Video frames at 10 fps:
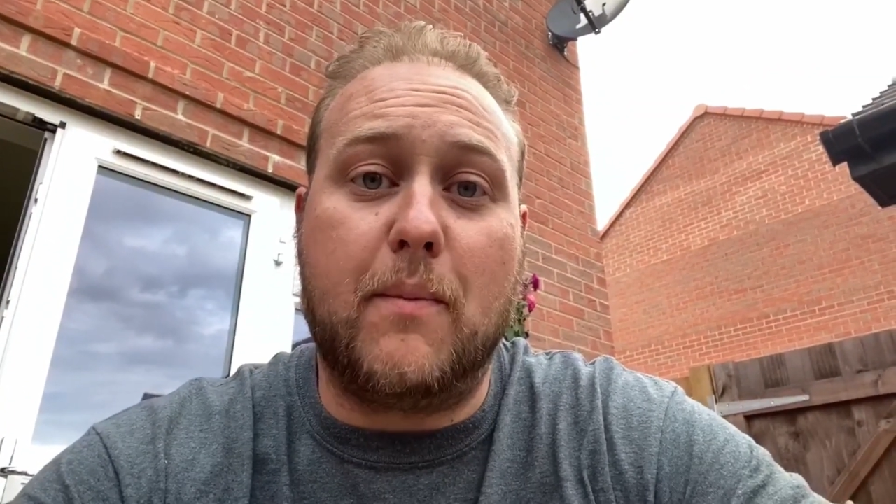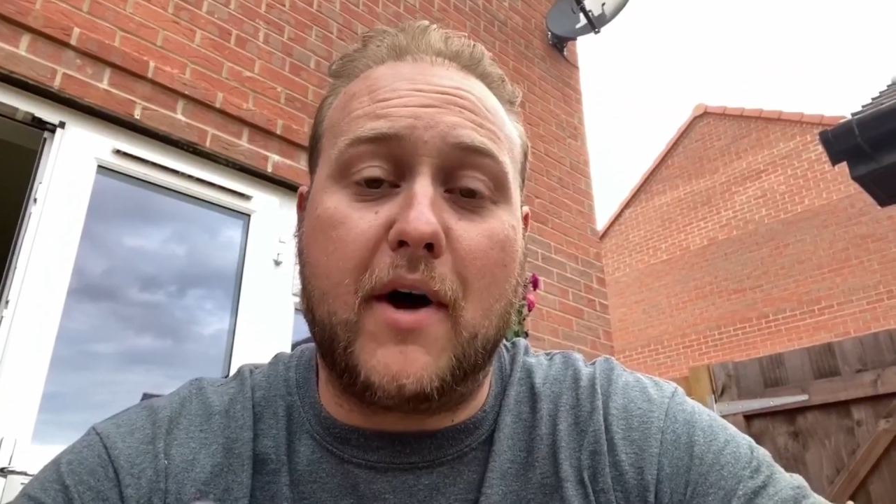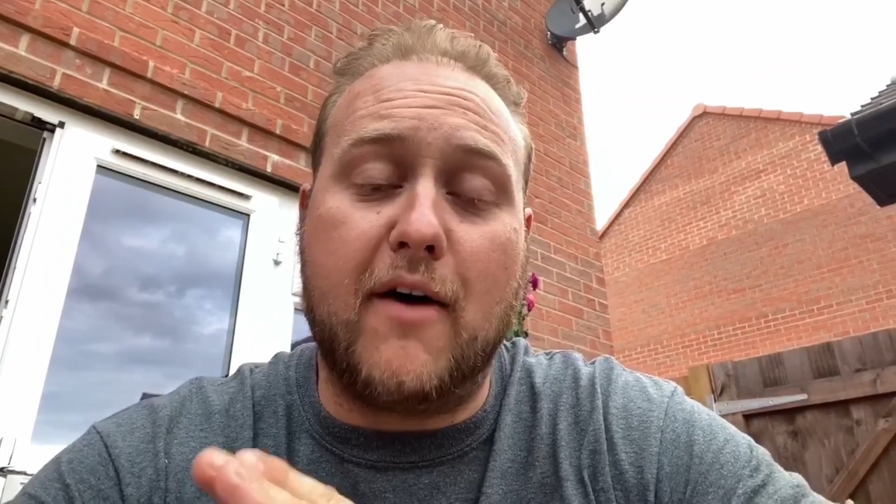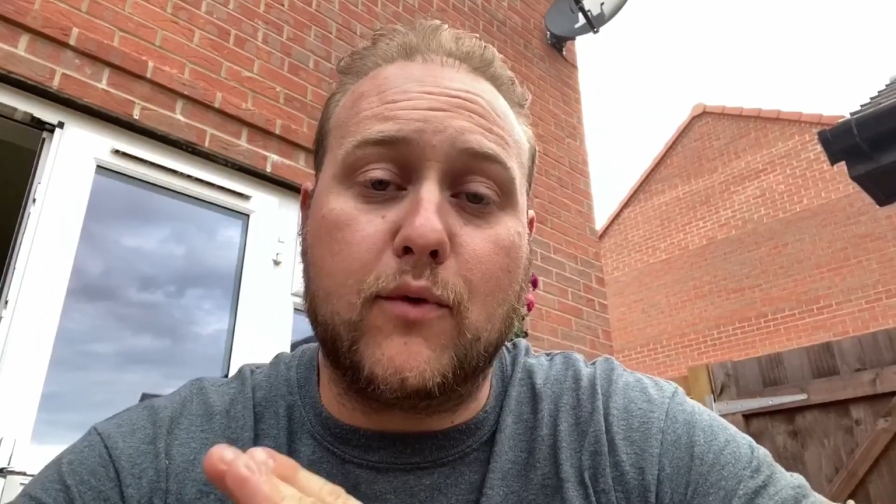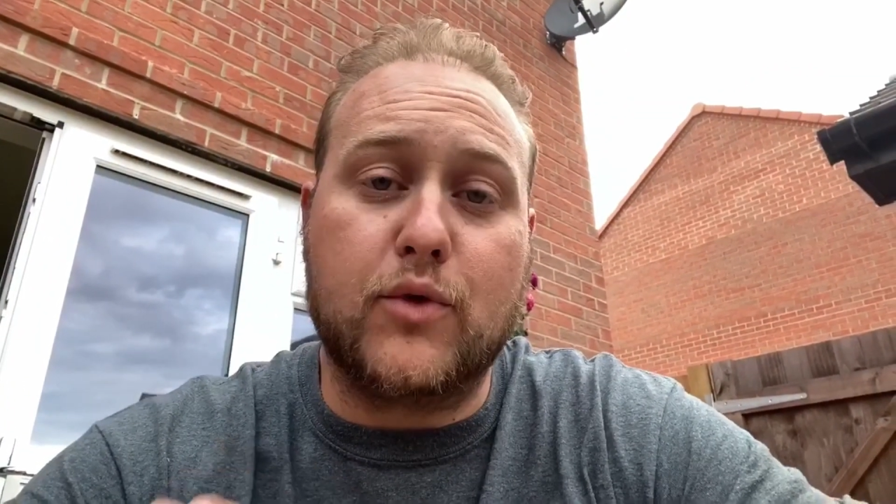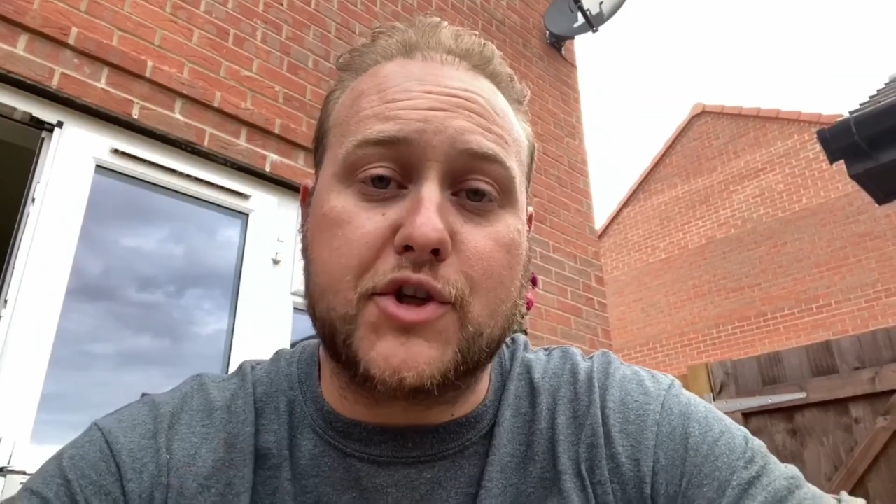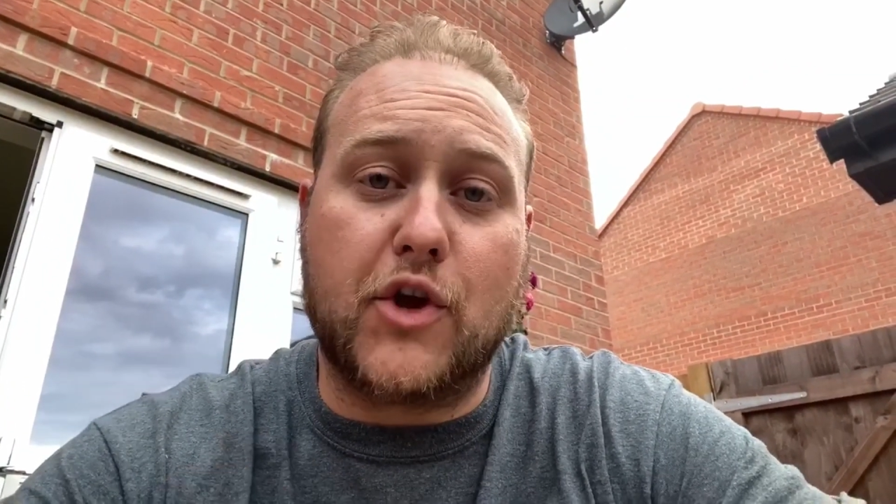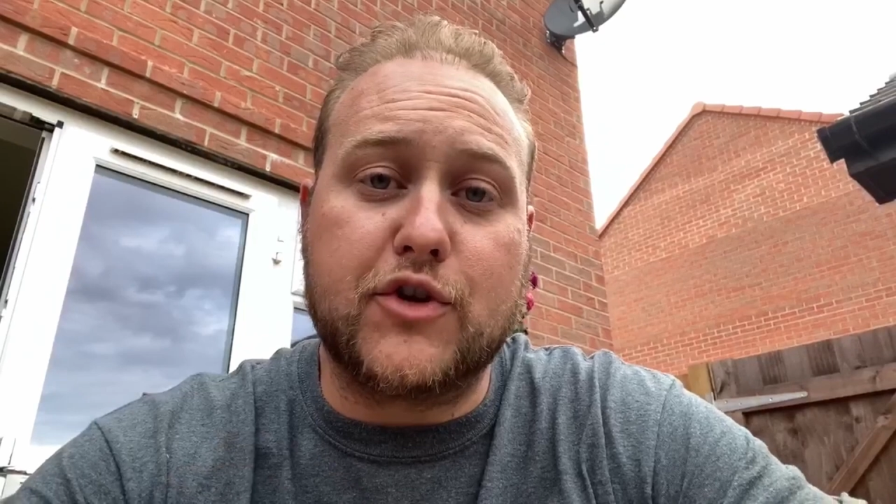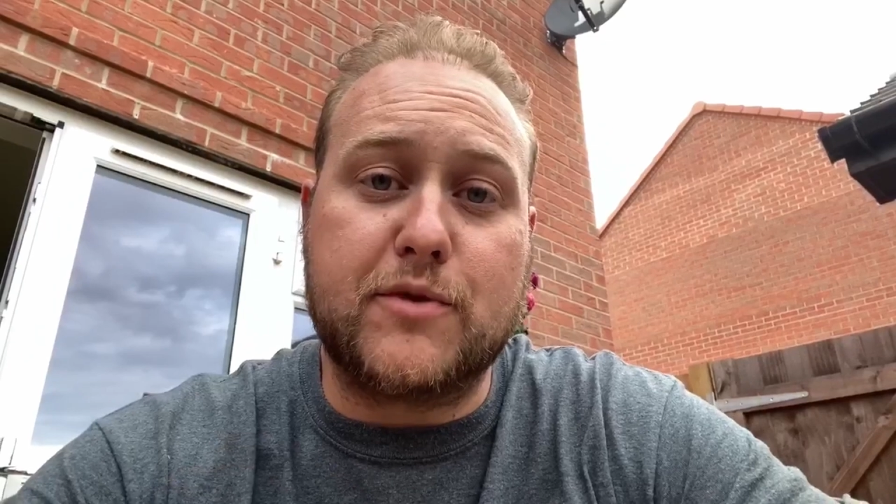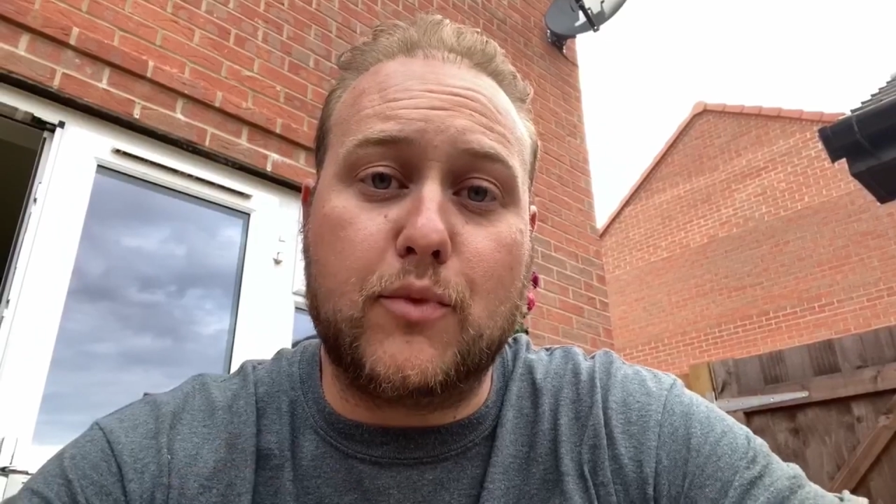but I've also
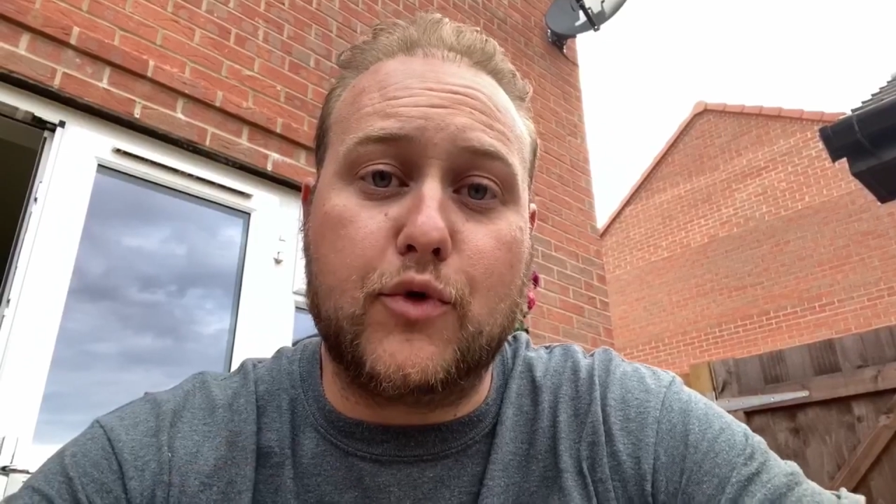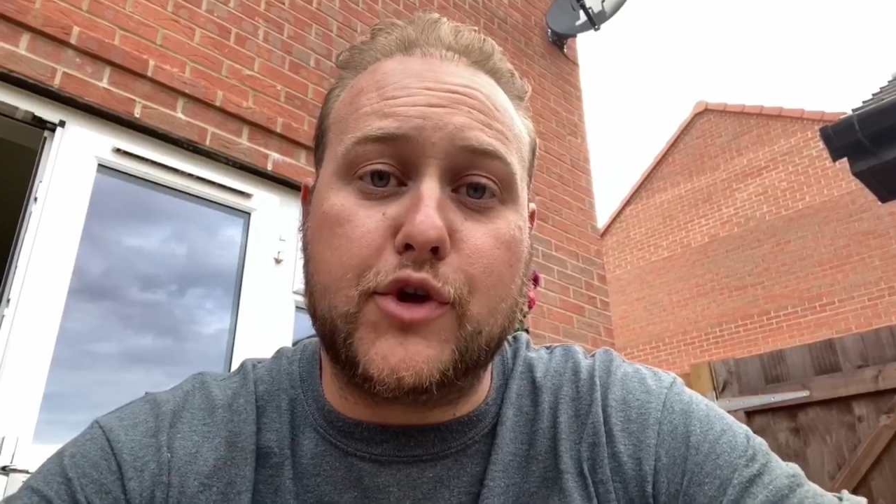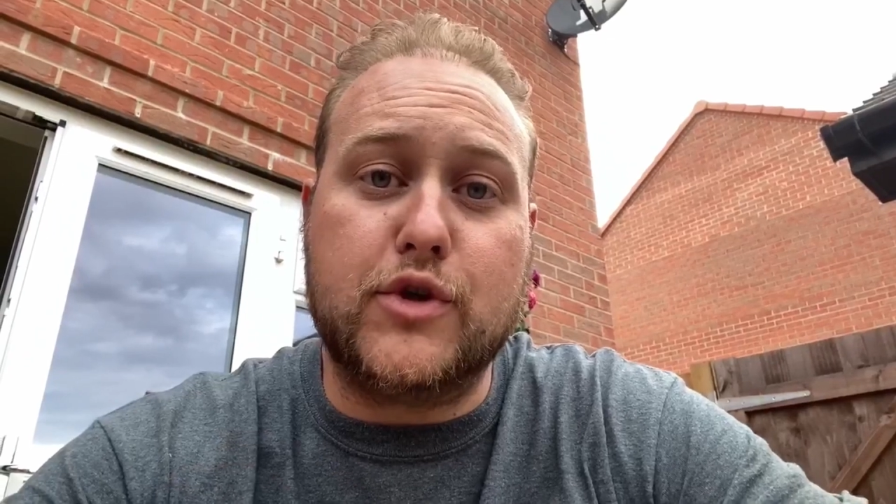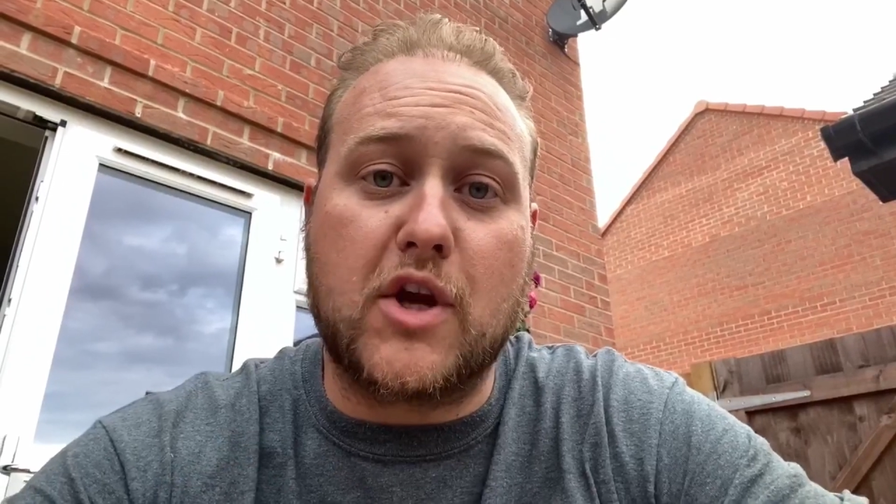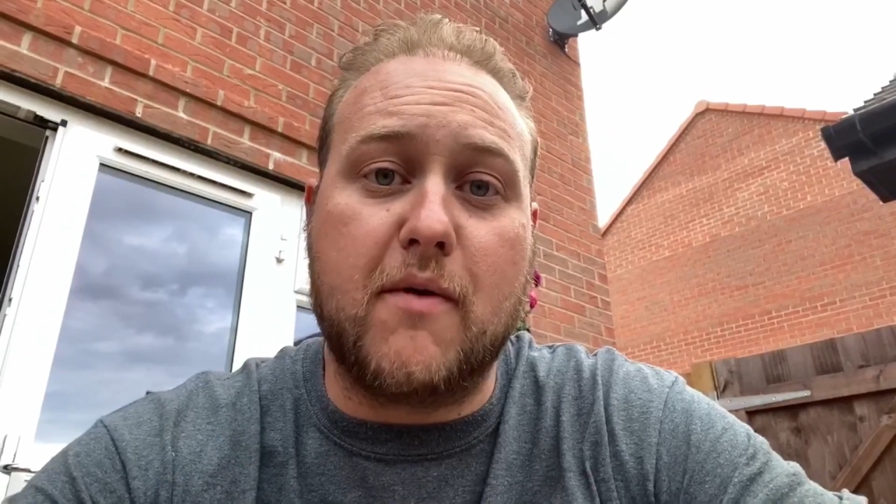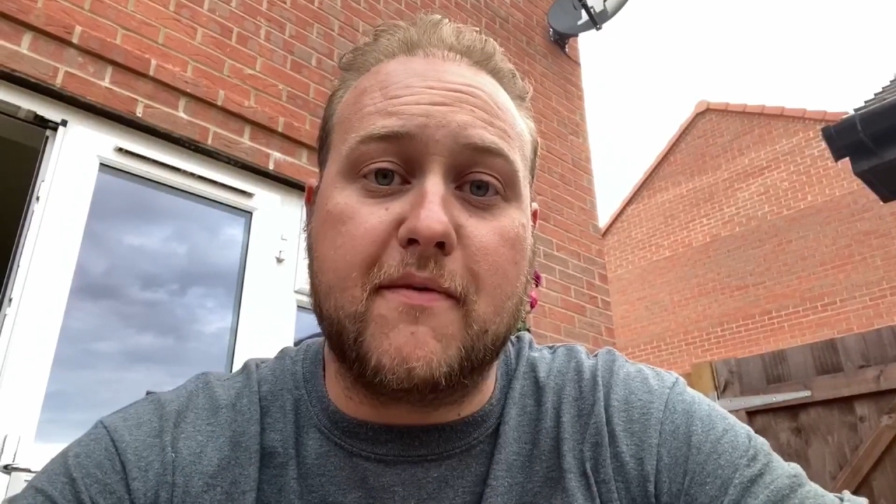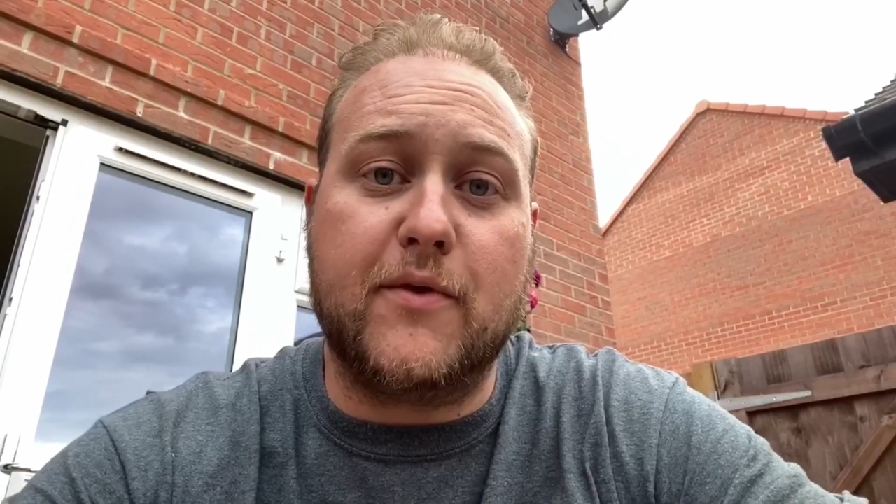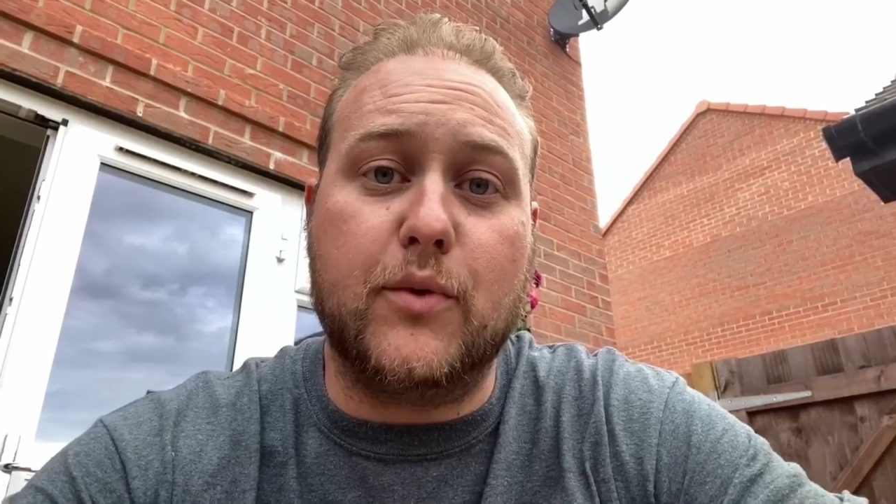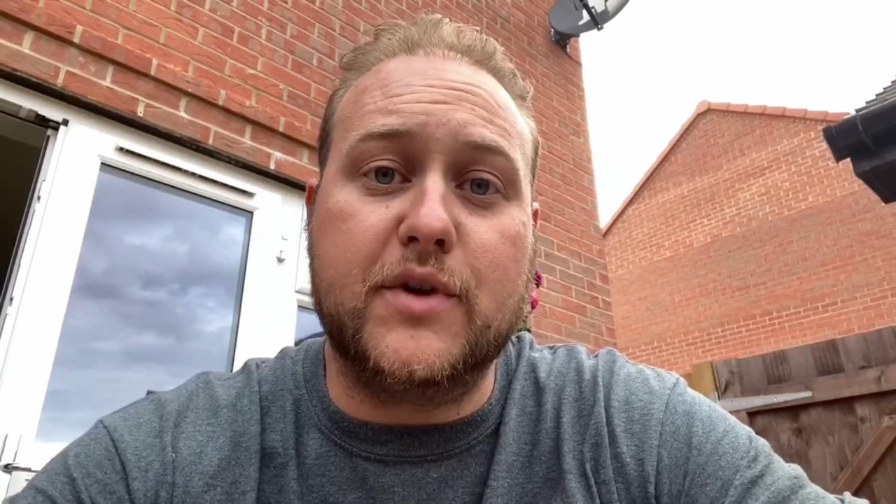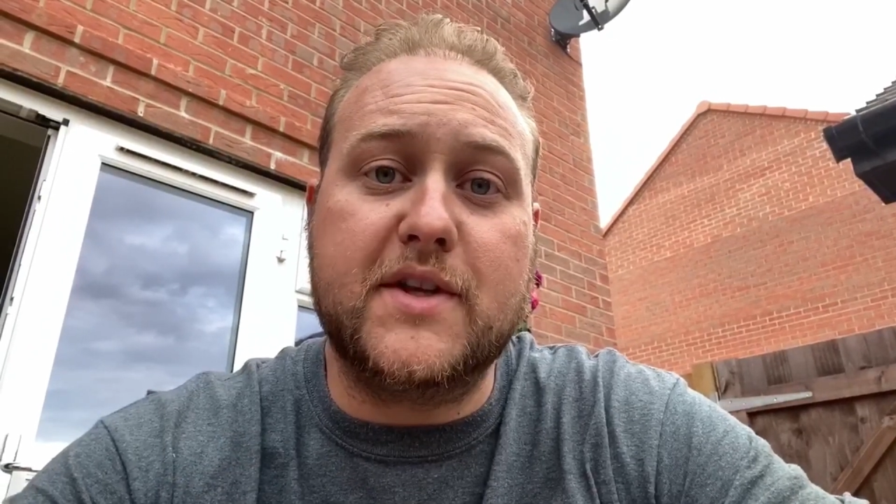got some more news going
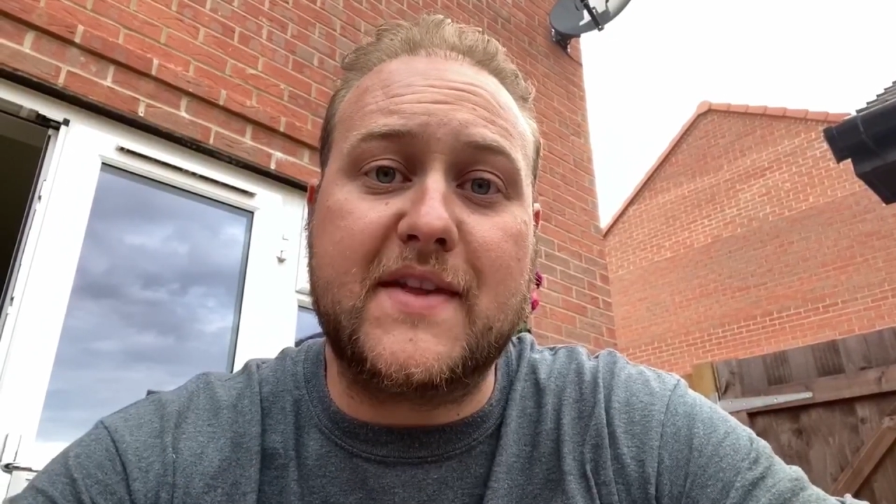forward.